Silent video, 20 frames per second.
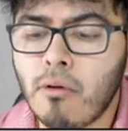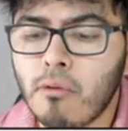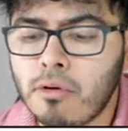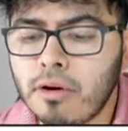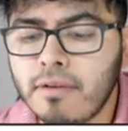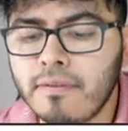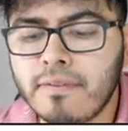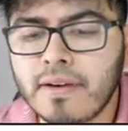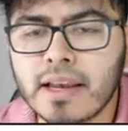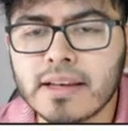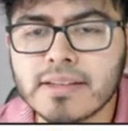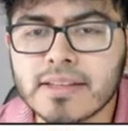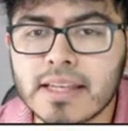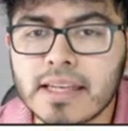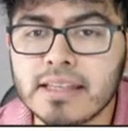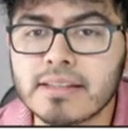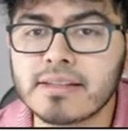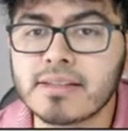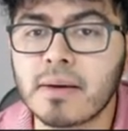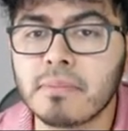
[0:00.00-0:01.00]
would invest
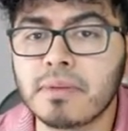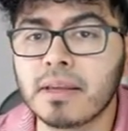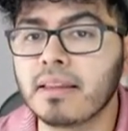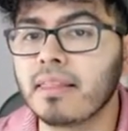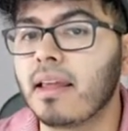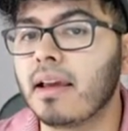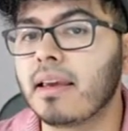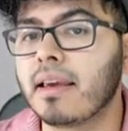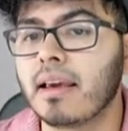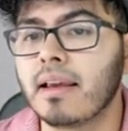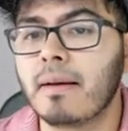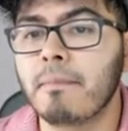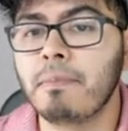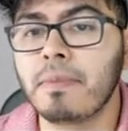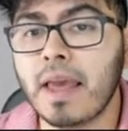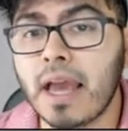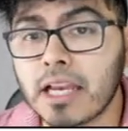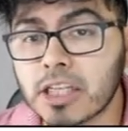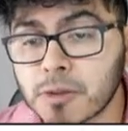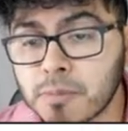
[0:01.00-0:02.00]
in something like
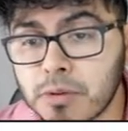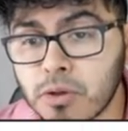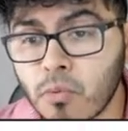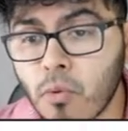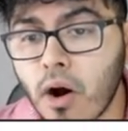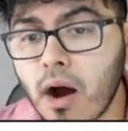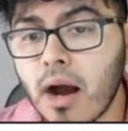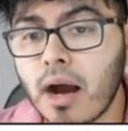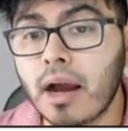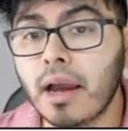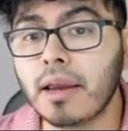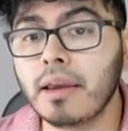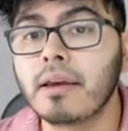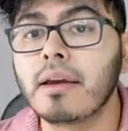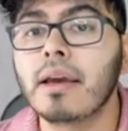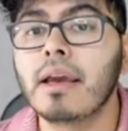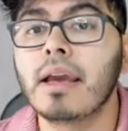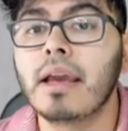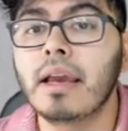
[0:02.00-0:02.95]
S P Y,